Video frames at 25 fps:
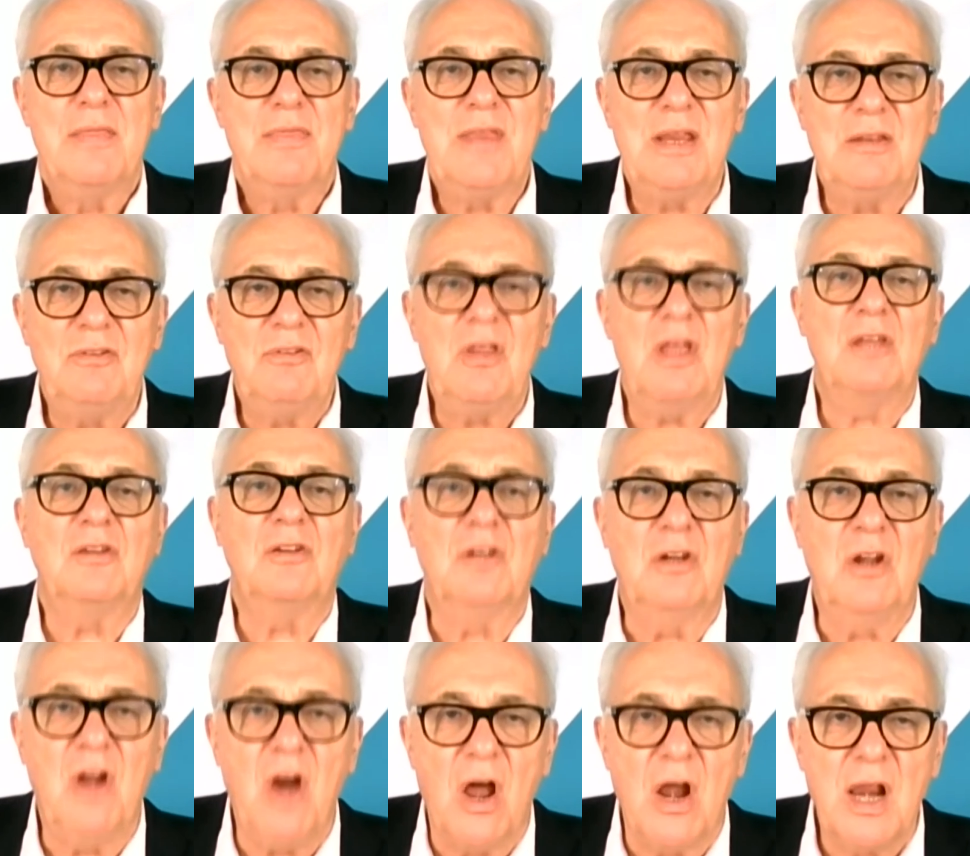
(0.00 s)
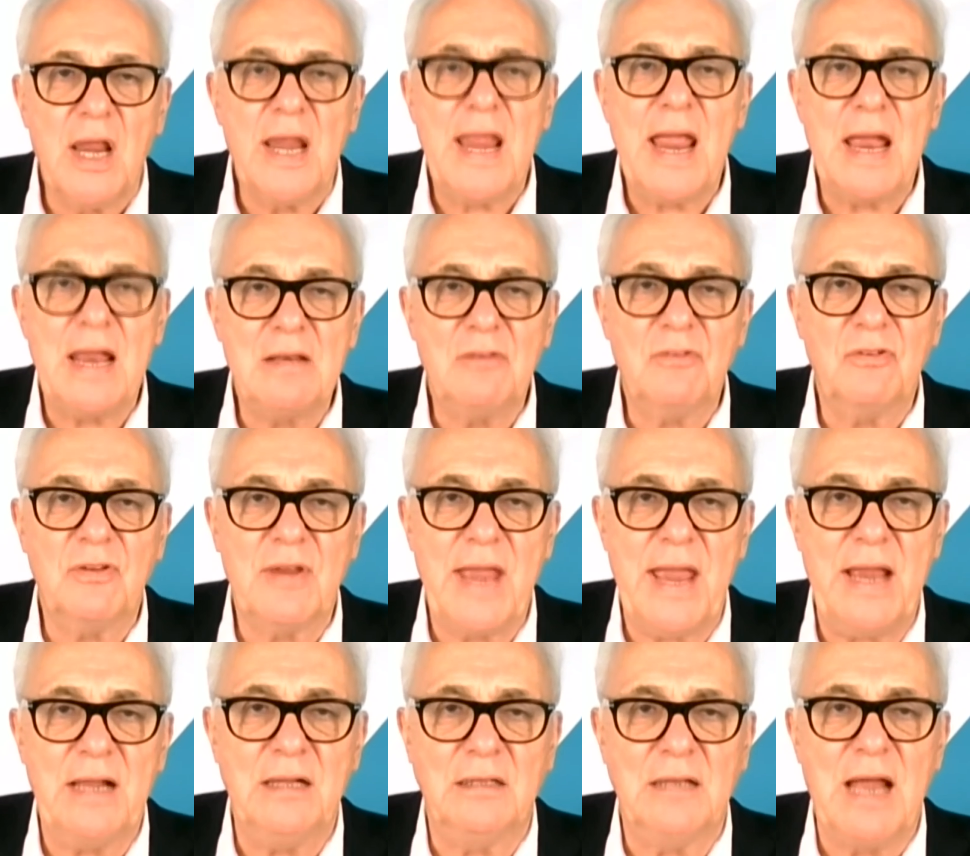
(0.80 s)
This has got to get
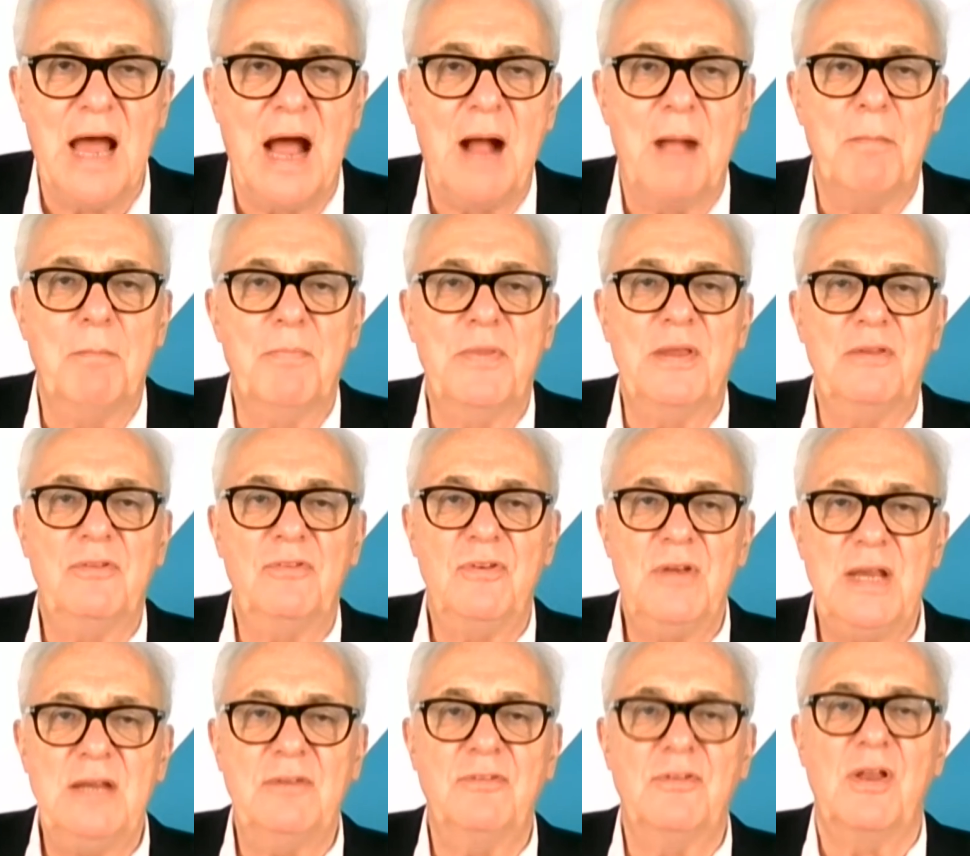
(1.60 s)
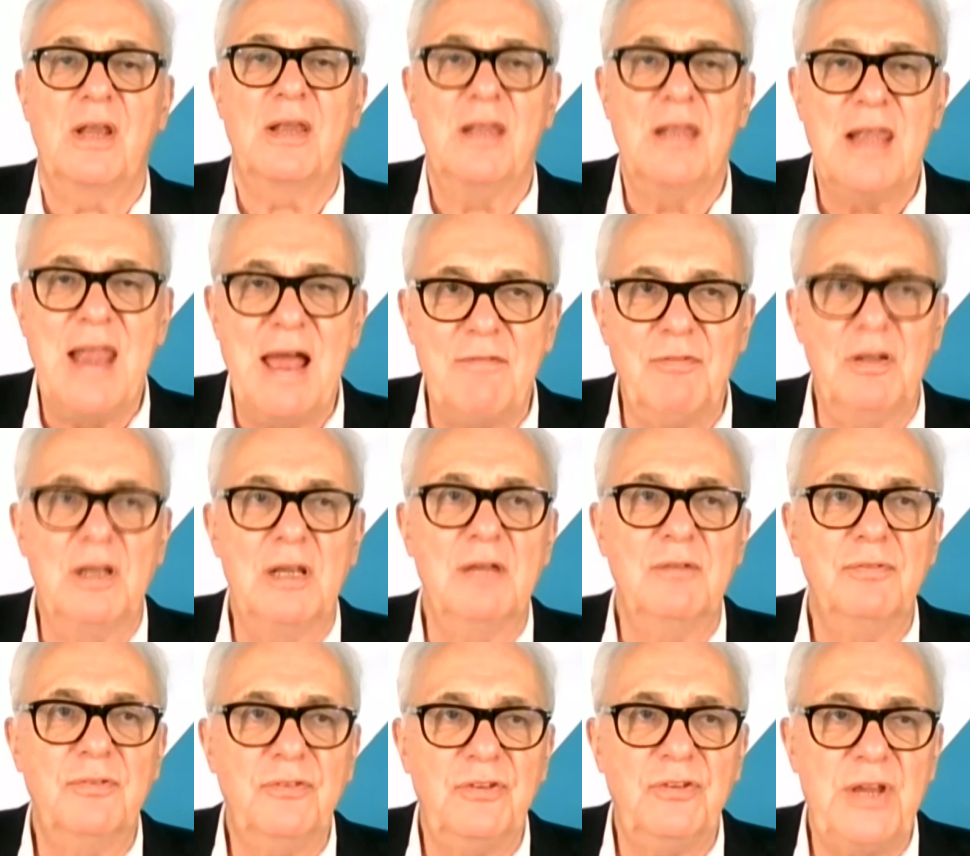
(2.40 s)
scaled up. This needs a
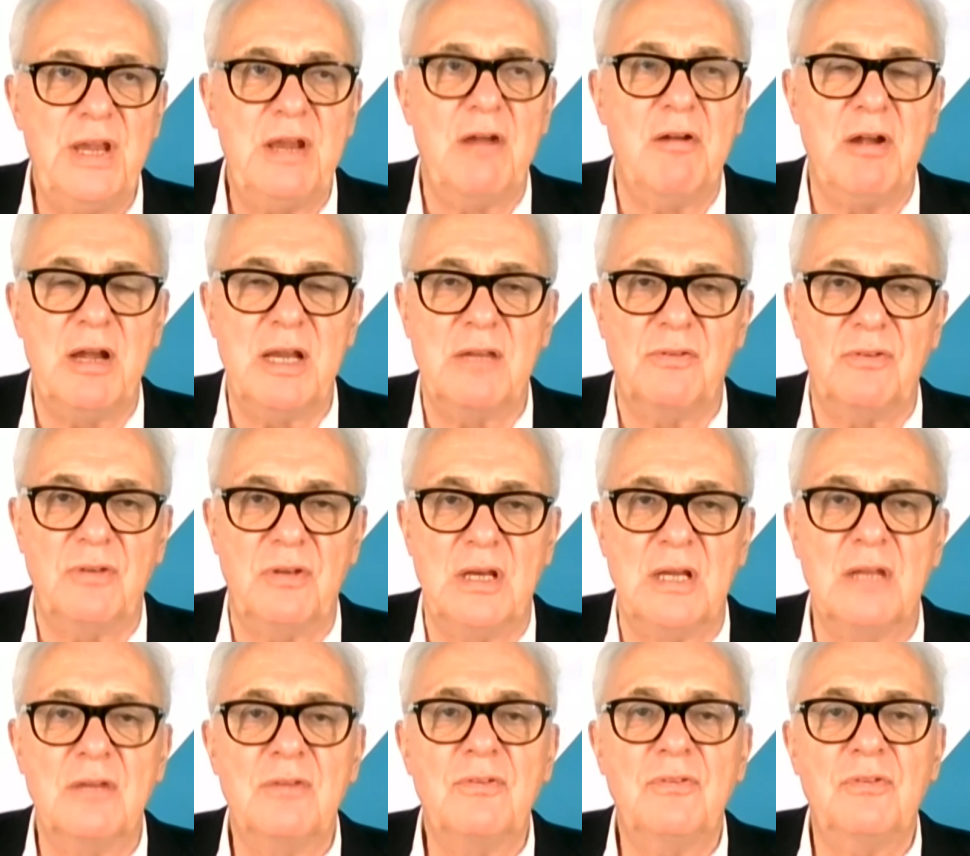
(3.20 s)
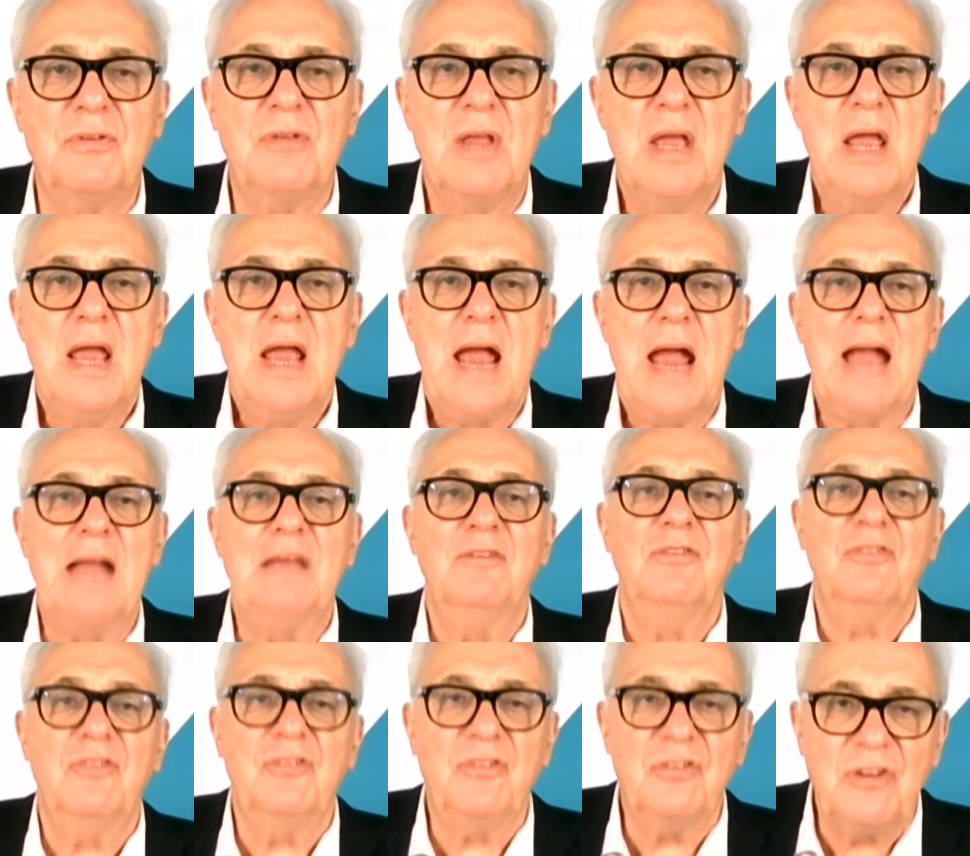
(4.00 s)
level of seriousness
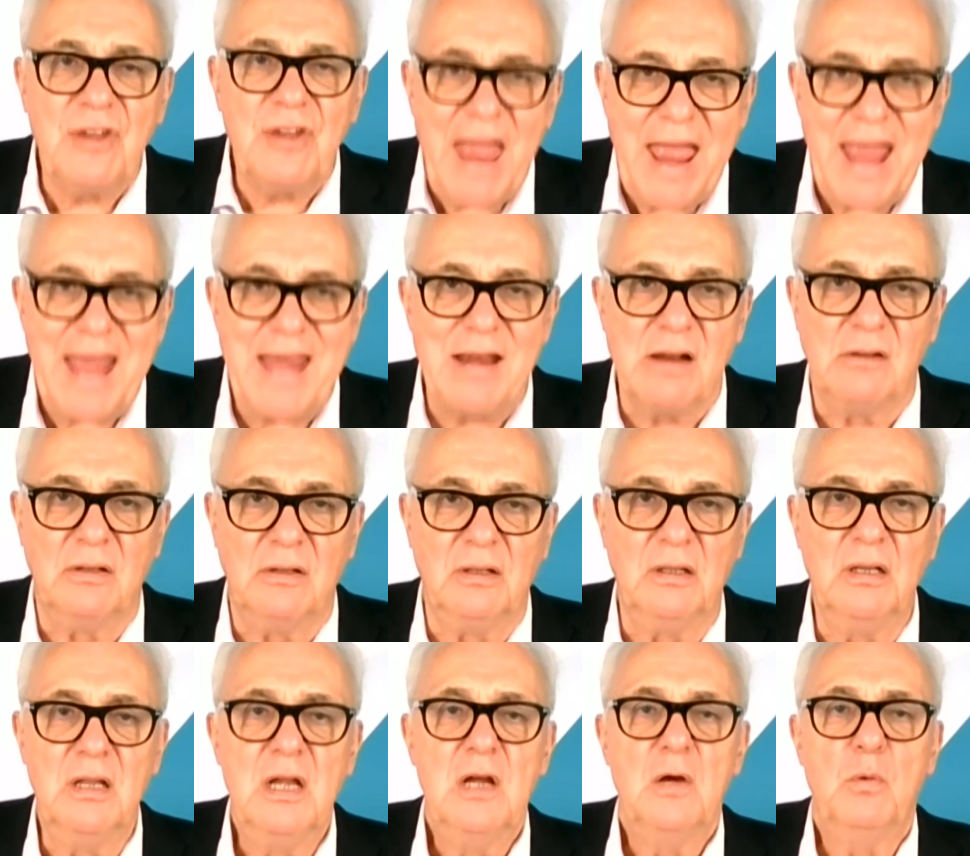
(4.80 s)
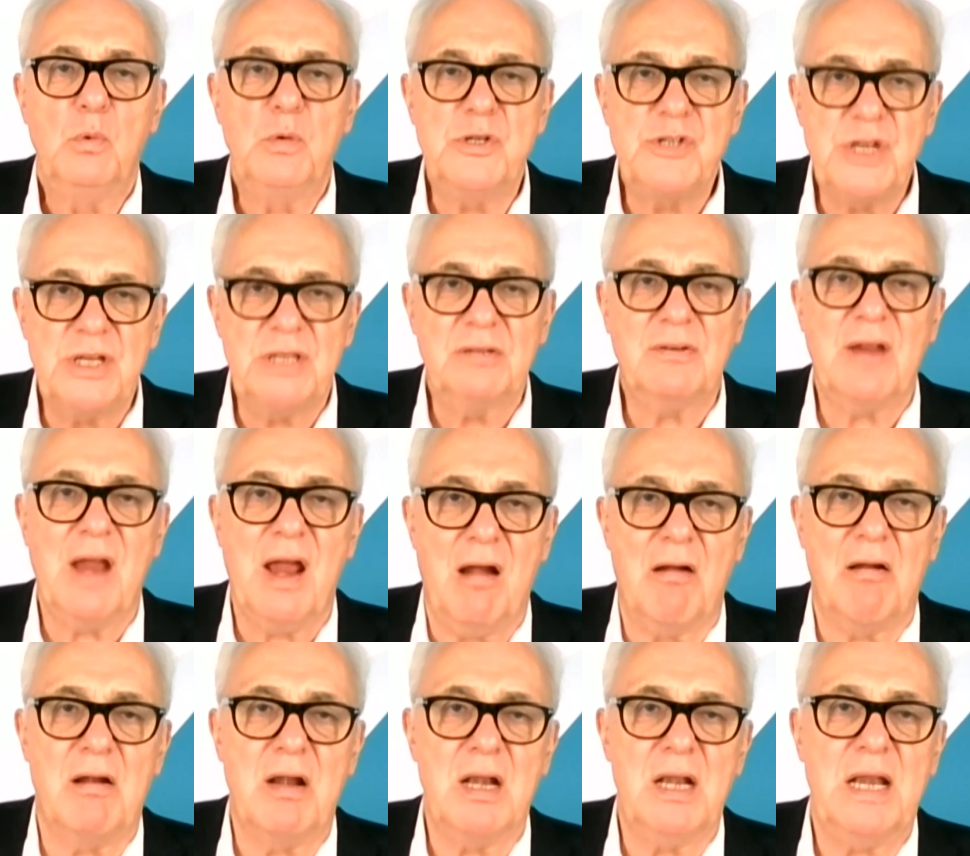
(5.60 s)
and scale, which is
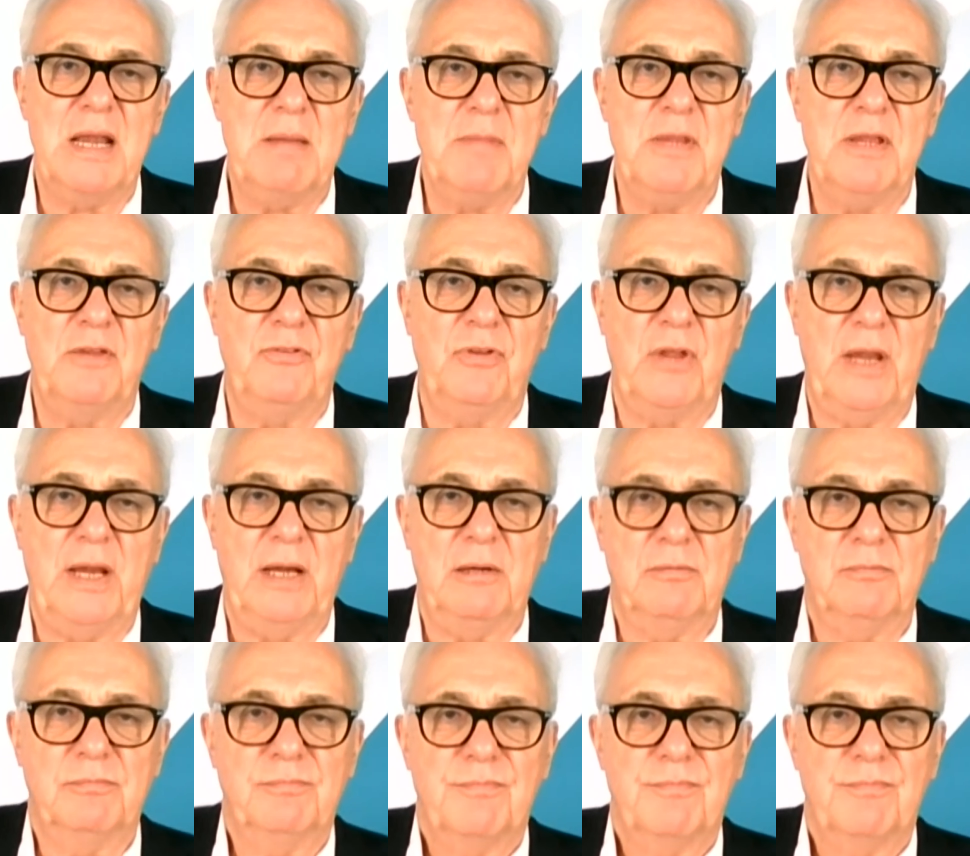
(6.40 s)
currently missing.